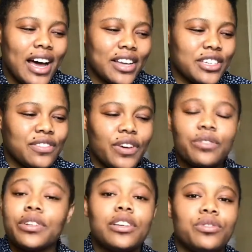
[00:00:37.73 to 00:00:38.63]
I just felt
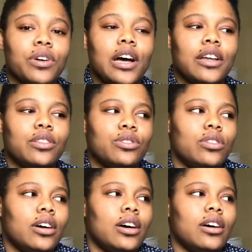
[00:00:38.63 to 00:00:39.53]
really drawn
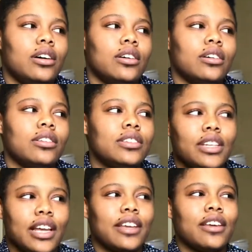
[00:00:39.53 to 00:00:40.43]

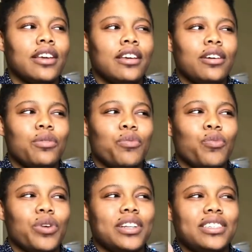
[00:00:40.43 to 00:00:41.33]
to
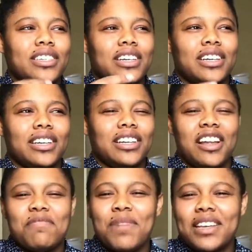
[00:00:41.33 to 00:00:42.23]
want to
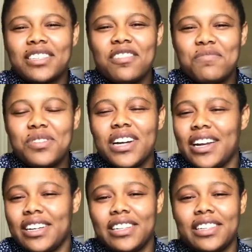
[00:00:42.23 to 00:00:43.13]
love myself more, and I
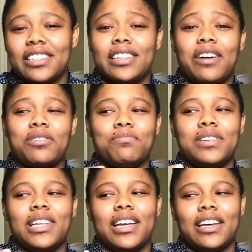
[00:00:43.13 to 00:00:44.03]
didn't think that that would be
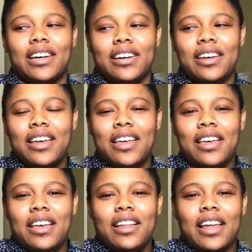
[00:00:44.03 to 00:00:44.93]

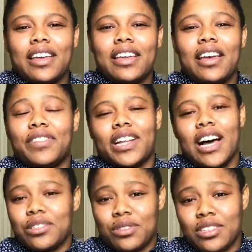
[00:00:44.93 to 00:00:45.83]
if the
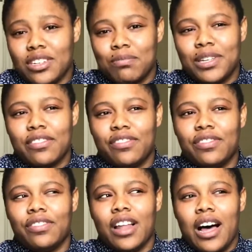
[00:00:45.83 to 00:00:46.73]
class was a complete
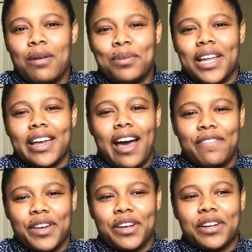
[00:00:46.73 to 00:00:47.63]
flop. I
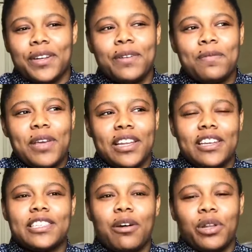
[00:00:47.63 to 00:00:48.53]
figured at
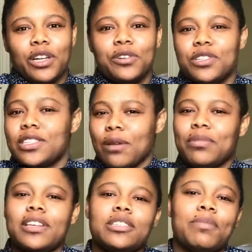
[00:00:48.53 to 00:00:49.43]
least I would learn some
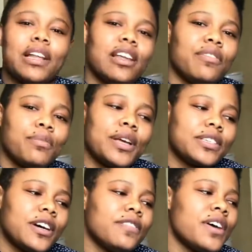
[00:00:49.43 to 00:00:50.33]
things about loving
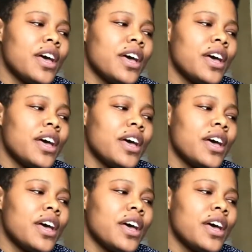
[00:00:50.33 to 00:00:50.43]
myself.